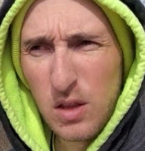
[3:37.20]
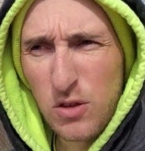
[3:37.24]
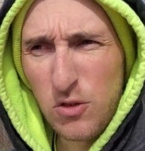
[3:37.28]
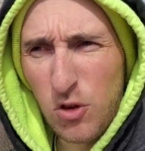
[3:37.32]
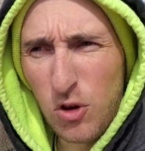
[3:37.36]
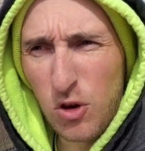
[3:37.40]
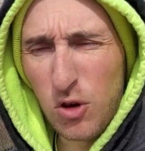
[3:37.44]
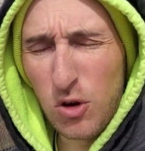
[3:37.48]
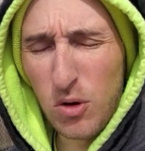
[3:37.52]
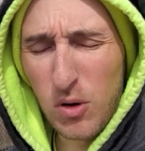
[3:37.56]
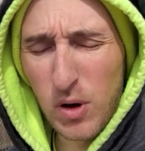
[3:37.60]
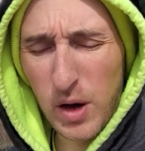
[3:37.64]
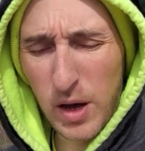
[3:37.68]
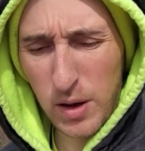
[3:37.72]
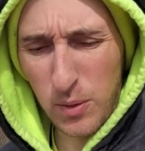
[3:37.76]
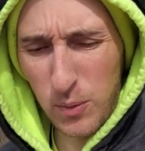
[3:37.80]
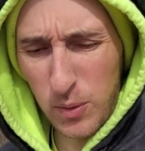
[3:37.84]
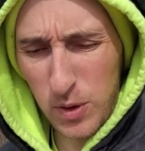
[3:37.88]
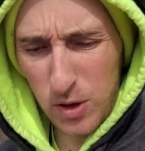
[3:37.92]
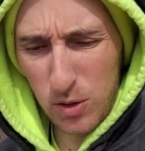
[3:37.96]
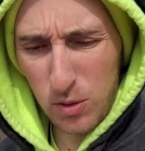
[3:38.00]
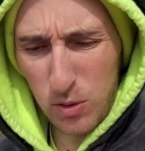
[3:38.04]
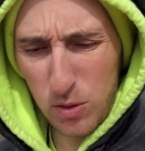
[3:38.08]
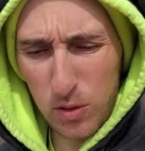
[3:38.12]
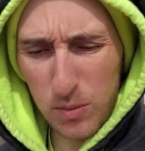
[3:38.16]
So I
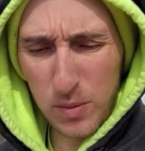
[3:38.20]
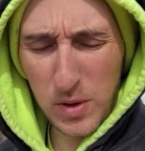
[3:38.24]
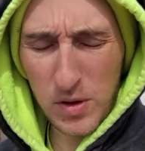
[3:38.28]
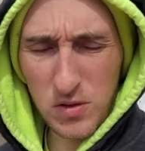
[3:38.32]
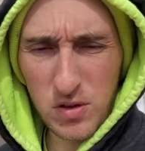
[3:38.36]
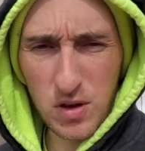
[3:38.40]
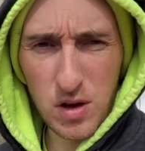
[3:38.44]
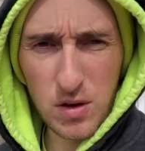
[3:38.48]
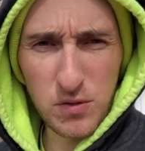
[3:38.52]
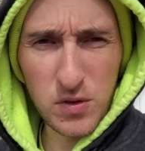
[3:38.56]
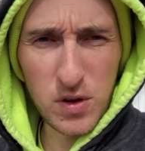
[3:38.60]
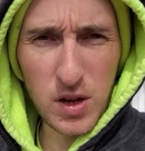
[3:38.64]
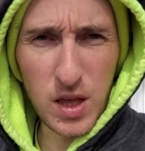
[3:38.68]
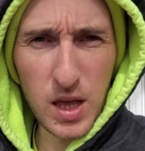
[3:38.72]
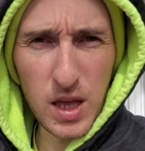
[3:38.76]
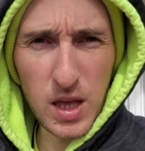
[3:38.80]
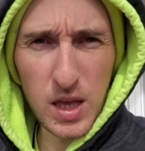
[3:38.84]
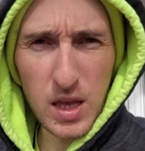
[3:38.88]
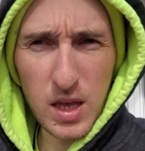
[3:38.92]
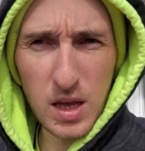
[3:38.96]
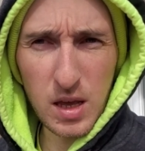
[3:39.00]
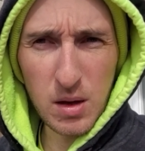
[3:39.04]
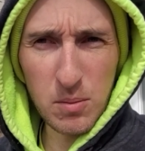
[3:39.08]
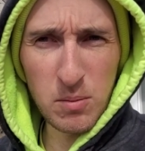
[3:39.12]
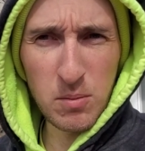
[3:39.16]
went and ordered myself an
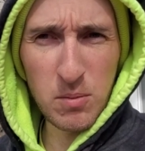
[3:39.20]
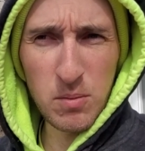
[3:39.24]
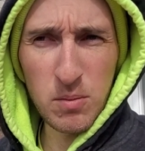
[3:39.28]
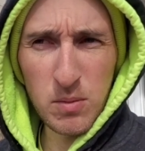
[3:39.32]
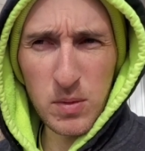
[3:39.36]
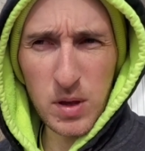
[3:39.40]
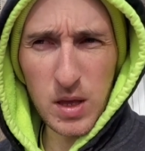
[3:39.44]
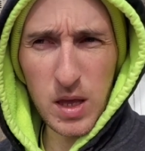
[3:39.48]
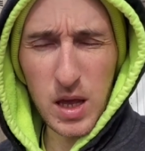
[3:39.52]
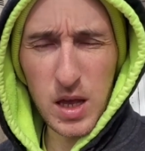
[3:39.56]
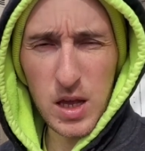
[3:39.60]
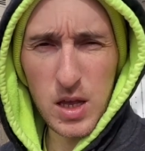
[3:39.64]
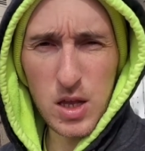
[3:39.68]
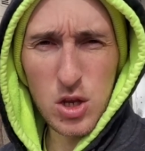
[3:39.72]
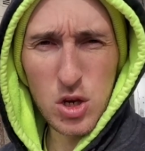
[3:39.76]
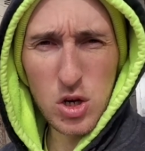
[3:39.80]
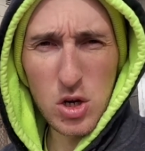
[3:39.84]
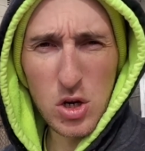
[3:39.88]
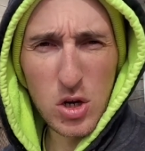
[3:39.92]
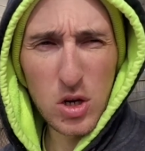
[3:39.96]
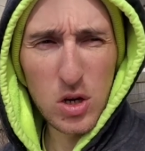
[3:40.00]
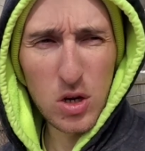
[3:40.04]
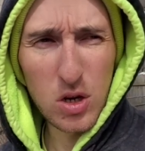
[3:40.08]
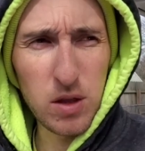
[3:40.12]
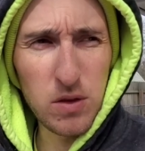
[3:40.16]
AEM gauge.
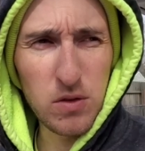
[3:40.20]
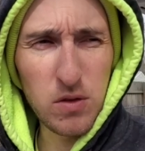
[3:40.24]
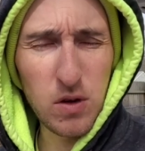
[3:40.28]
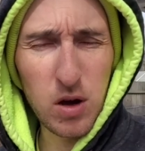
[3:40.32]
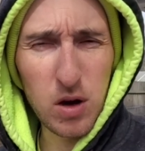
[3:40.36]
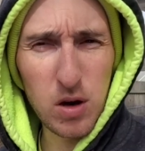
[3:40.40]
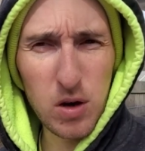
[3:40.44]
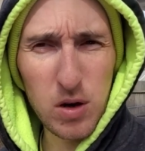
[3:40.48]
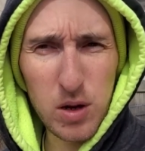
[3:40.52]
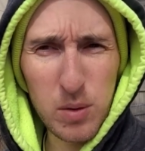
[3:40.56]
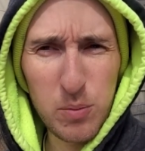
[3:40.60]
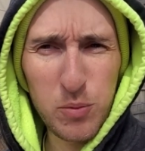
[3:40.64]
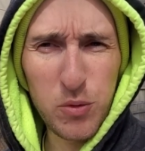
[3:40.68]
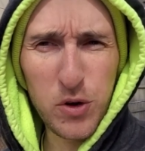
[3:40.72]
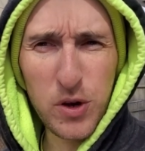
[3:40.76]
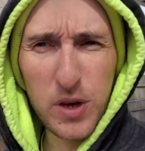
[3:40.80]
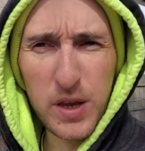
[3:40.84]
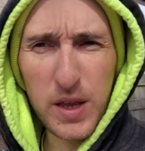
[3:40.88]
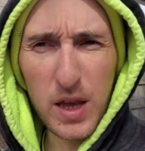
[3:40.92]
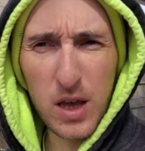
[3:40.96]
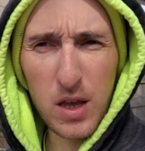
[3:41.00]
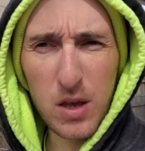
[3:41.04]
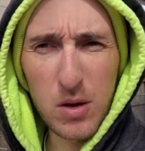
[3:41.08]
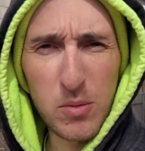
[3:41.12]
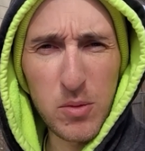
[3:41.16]
It's already
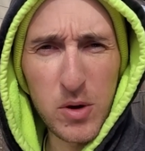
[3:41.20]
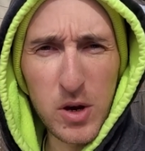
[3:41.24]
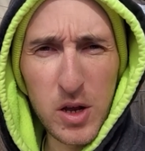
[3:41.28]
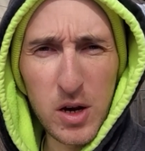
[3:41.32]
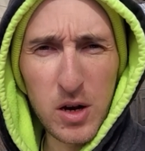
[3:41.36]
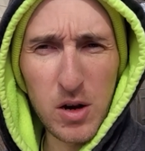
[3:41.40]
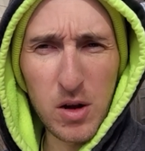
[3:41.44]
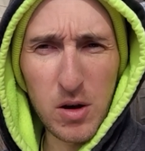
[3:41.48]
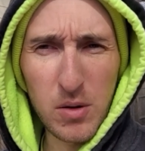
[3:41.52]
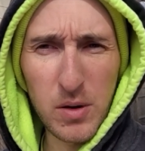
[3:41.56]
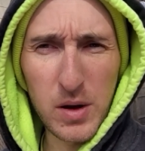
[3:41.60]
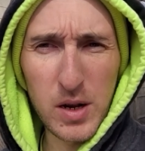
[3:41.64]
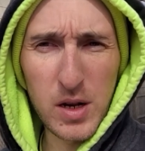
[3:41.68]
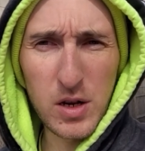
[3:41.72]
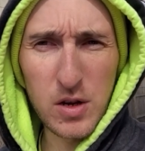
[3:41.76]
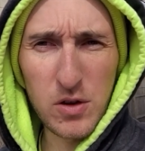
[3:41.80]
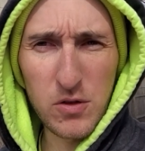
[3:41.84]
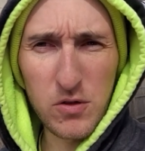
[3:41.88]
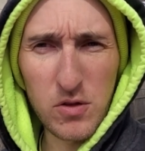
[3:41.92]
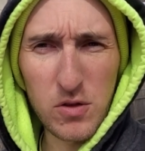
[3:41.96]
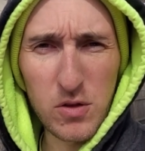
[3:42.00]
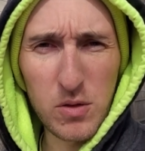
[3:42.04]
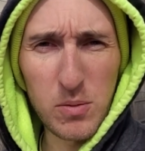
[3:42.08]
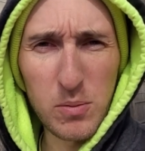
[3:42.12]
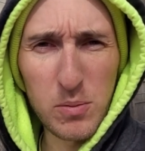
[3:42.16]
pre-calibrated, already
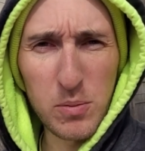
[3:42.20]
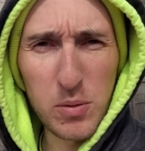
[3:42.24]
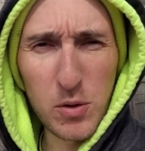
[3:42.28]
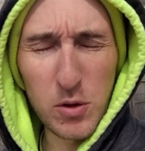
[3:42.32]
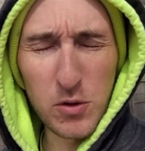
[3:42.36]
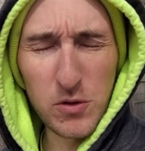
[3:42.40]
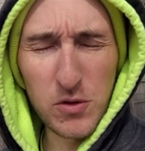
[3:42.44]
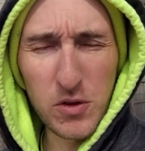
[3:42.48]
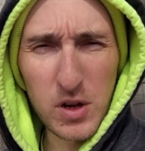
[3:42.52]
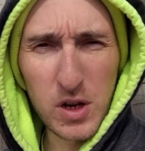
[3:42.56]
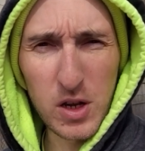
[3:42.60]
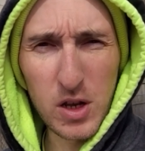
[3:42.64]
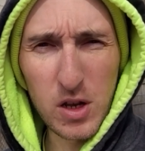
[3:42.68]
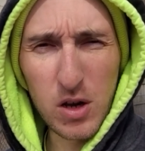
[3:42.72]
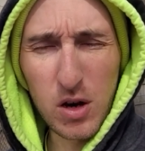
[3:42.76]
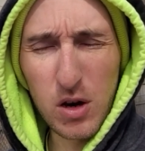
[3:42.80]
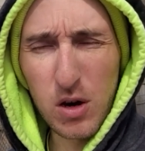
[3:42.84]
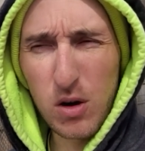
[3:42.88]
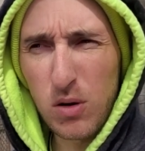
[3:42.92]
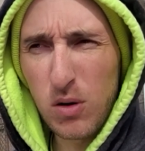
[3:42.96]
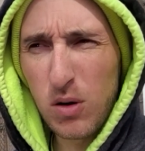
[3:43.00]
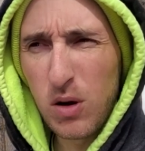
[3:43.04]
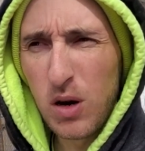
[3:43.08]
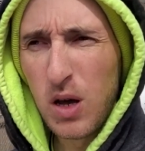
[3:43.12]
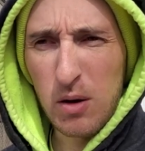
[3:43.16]
just to bolt in and
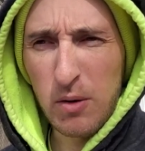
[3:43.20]
go.